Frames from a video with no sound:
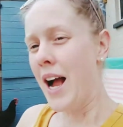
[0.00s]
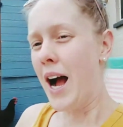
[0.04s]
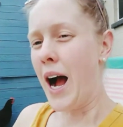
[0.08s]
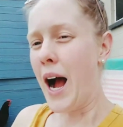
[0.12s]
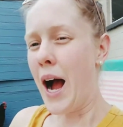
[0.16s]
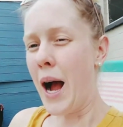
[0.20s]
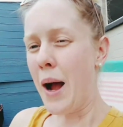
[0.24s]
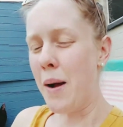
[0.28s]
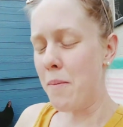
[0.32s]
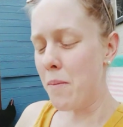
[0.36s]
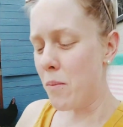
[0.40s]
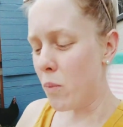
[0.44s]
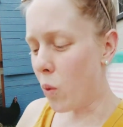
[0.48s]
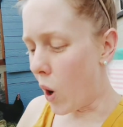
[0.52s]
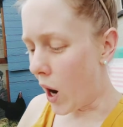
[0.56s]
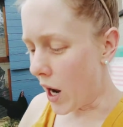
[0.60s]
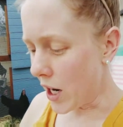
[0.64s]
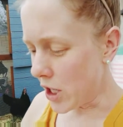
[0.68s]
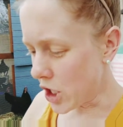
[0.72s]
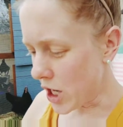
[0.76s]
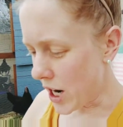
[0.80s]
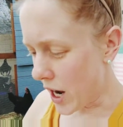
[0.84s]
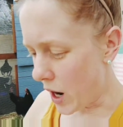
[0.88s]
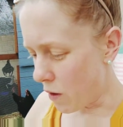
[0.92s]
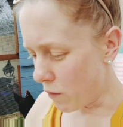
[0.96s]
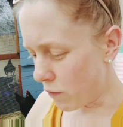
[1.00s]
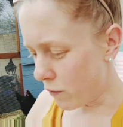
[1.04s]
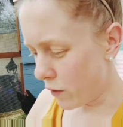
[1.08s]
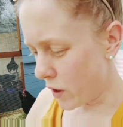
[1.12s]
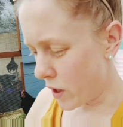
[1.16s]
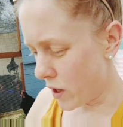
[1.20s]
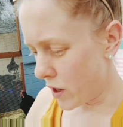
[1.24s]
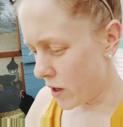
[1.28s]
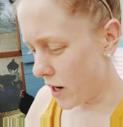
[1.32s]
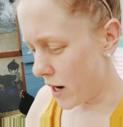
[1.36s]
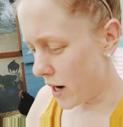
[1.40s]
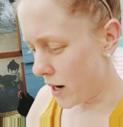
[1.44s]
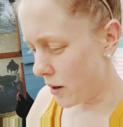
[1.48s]
I'm watching out
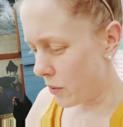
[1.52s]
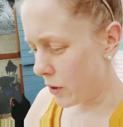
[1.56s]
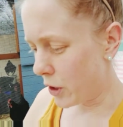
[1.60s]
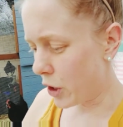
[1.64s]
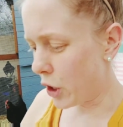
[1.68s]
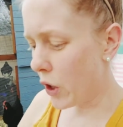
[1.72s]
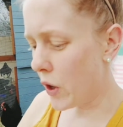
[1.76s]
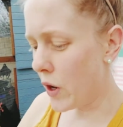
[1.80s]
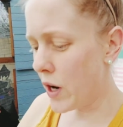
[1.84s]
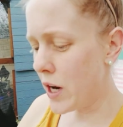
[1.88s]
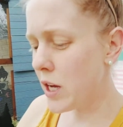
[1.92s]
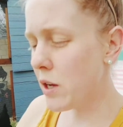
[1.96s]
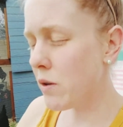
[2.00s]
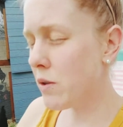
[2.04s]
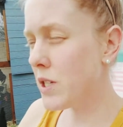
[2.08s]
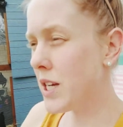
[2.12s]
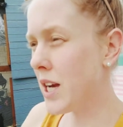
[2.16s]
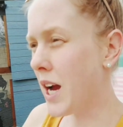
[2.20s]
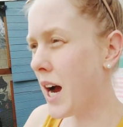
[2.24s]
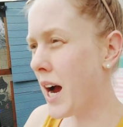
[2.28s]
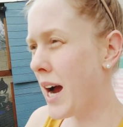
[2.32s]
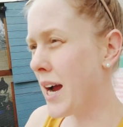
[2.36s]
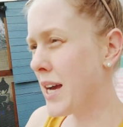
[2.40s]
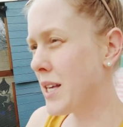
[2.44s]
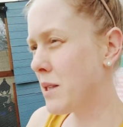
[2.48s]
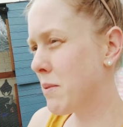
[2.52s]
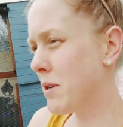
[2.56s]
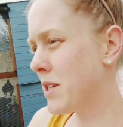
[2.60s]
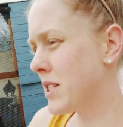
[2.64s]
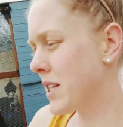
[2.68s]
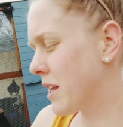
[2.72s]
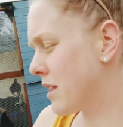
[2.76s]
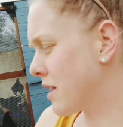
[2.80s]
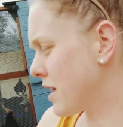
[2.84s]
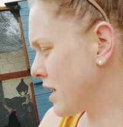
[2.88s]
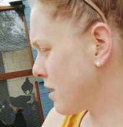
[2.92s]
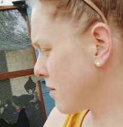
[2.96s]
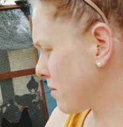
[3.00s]
for recurring UTIs because
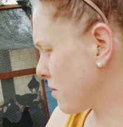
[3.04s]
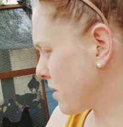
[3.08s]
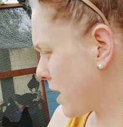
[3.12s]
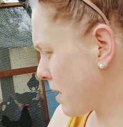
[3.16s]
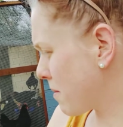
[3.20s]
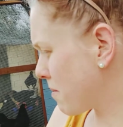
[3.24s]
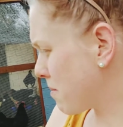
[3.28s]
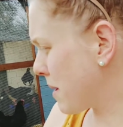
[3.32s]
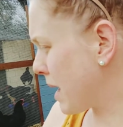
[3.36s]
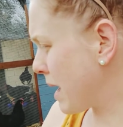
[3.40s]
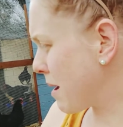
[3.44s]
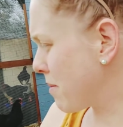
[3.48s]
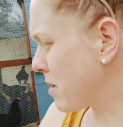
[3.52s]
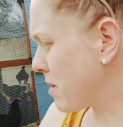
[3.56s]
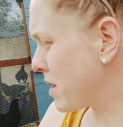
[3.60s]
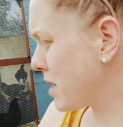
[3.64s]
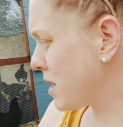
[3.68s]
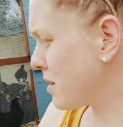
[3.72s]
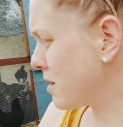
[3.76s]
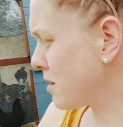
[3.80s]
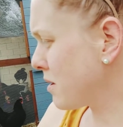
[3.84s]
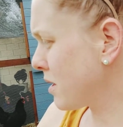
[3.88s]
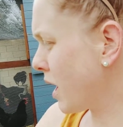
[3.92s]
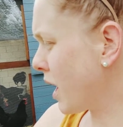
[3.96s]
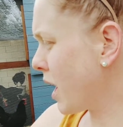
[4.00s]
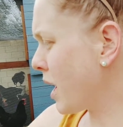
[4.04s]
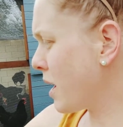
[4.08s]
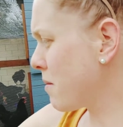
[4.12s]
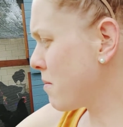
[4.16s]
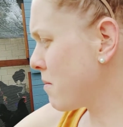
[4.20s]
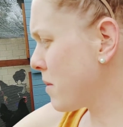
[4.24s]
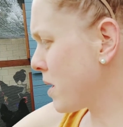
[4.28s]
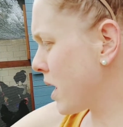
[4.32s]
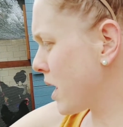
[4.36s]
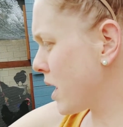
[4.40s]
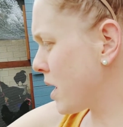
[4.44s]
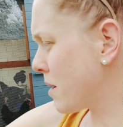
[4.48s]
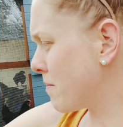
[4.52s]
I think that maybe I'm
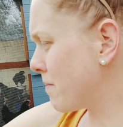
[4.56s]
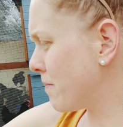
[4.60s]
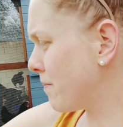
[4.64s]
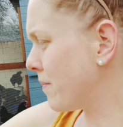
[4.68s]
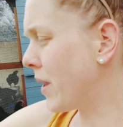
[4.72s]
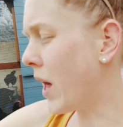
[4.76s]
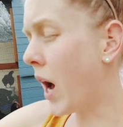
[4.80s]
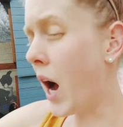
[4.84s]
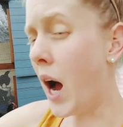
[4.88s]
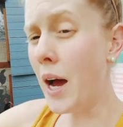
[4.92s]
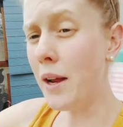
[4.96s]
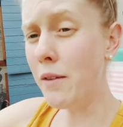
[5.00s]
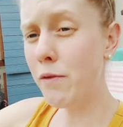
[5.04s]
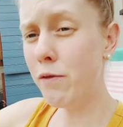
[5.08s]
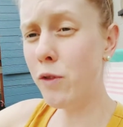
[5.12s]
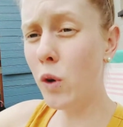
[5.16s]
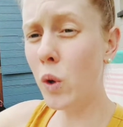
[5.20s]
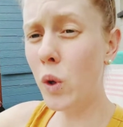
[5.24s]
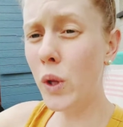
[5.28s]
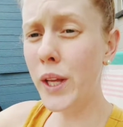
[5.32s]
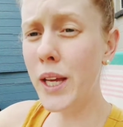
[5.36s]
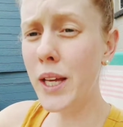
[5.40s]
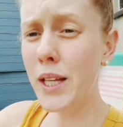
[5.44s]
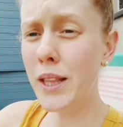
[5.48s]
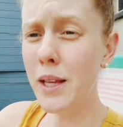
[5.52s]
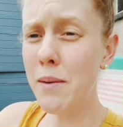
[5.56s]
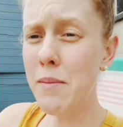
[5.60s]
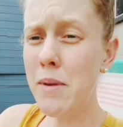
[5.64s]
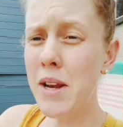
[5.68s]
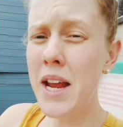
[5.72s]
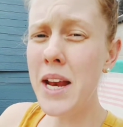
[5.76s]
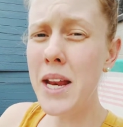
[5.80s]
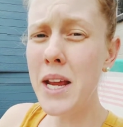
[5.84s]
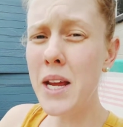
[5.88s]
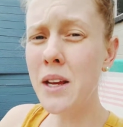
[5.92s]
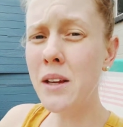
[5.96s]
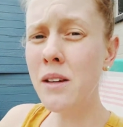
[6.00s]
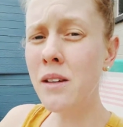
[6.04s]
not fully
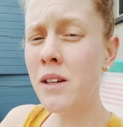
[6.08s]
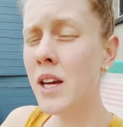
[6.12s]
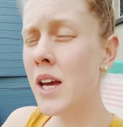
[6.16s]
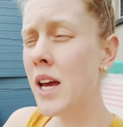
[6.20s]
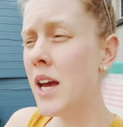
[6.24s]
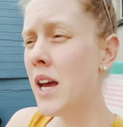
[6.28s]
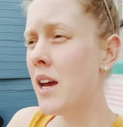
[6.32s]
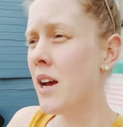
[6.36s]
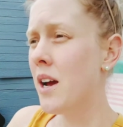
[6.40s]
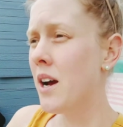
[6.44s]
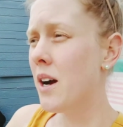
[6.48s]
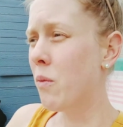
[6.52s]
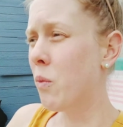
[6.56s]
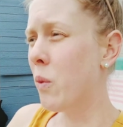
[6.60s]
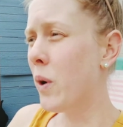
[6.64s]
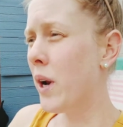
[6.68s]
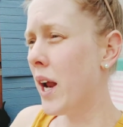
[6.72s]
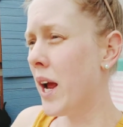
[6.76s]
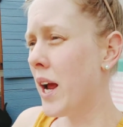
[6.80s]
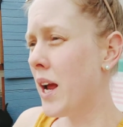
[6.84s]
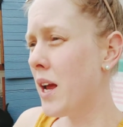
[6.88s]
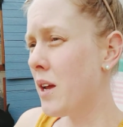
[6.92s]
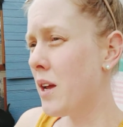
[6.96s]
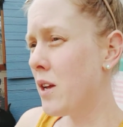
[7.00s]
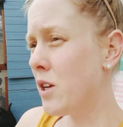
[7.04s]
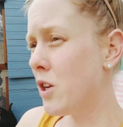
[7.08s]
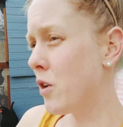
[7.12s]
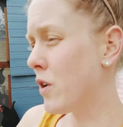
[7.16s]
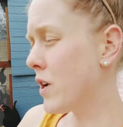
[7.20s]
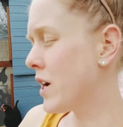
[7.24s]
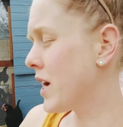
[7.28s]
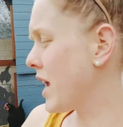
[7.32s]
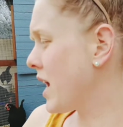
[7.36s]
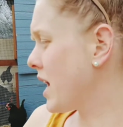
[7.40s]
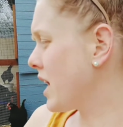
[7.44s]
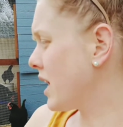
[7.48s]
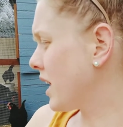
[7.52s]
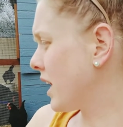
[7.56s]
eliminating when I
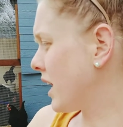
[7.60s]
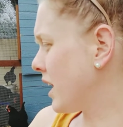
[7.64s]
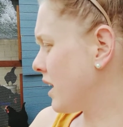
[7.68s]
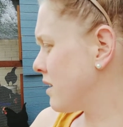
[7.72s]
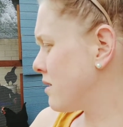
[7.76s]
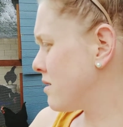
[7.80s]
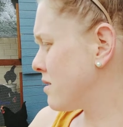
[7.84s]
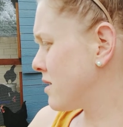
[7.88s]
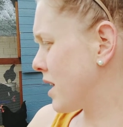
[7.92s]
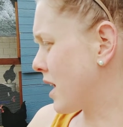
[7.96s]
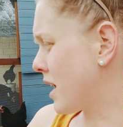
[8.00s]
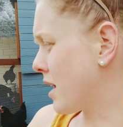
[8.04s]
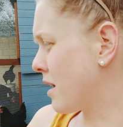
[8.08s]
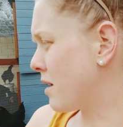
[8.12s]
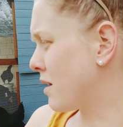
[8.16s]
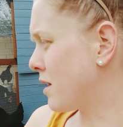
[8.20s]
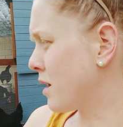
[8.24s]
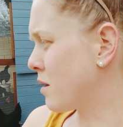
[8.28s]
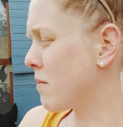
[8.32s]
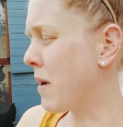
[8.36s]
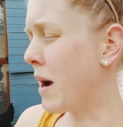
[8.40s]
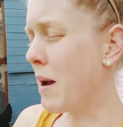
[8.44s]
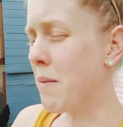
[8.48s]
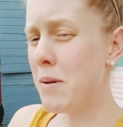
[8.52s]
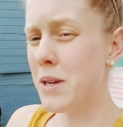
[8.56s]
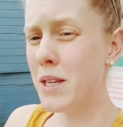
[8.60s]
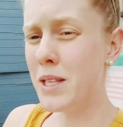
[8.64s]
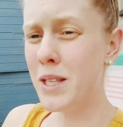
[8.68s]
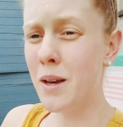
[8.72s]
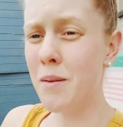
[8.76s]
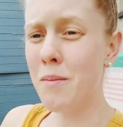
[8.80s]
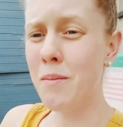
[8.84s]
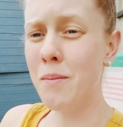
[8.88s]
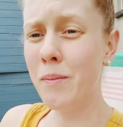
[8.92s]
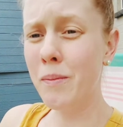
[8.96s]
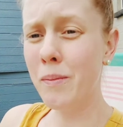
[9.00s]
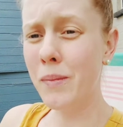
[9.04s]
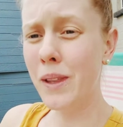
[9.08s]
urinate, and that there might be
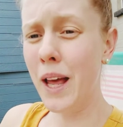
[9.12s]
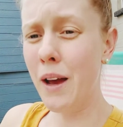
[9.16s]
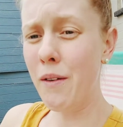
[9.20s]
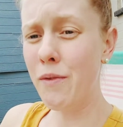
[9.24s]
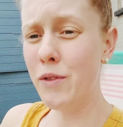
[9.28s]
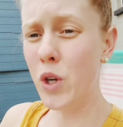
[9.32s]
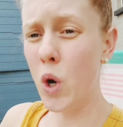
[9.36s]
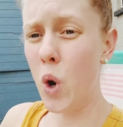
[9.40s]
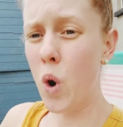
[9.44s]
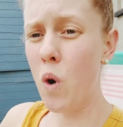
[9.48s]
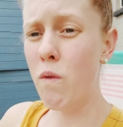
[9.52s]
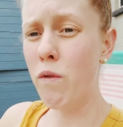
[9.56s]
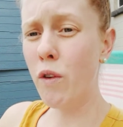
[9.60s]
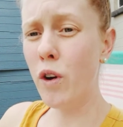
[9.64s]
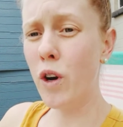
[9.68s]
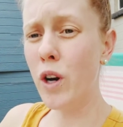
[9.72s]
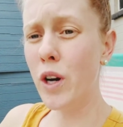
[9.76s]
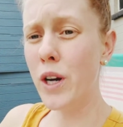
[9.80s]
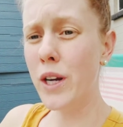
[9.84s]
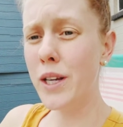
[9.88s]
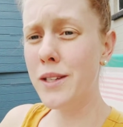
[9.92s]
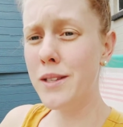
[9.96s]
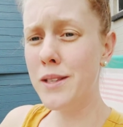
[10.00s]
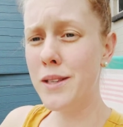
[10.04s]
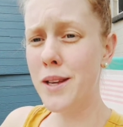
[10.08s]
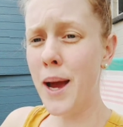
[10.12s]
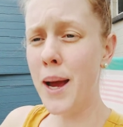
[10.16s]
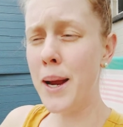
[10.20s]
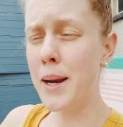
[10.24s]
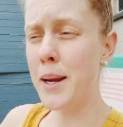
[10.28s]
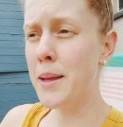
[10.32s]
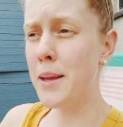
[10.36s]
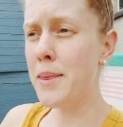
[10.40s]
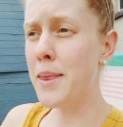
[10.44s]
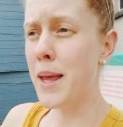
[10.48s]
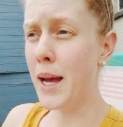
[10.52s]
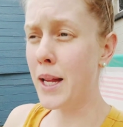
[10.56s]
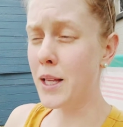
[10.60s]
some left over inside,
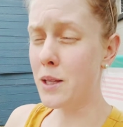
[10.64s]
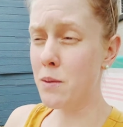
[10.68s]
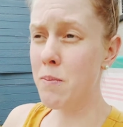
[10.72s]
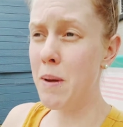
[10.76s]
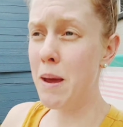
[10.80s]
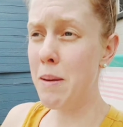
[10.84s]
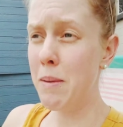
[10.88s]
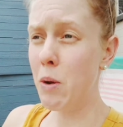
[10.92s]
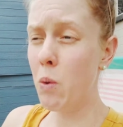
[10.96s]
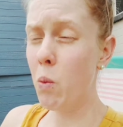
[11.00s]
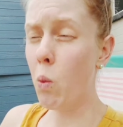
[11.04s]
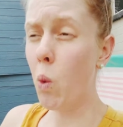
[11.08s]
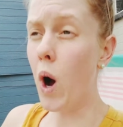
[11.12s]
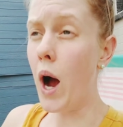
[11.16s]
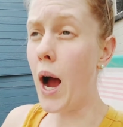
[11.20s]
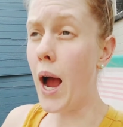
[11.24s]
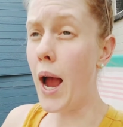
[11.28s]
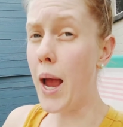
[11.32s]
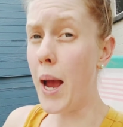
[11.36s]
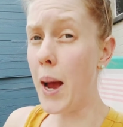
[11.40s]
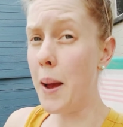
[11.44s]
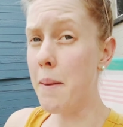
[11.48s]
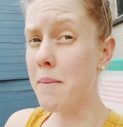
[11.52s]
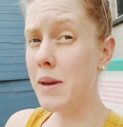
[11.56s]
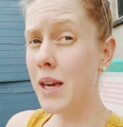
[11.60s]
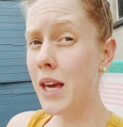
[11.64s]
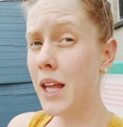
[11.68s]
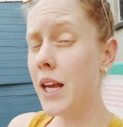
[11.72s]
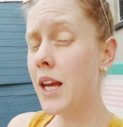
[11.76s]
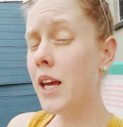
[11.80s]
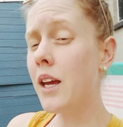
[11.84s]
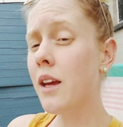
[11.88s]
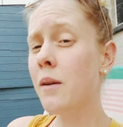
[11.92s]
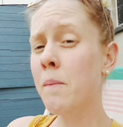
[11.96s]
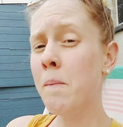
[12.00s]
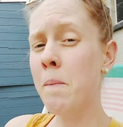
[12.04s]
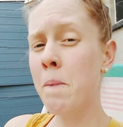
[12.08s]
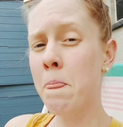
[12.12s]
and that's maybe why I'm
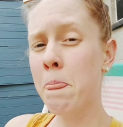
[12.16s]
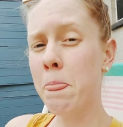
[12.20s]
getting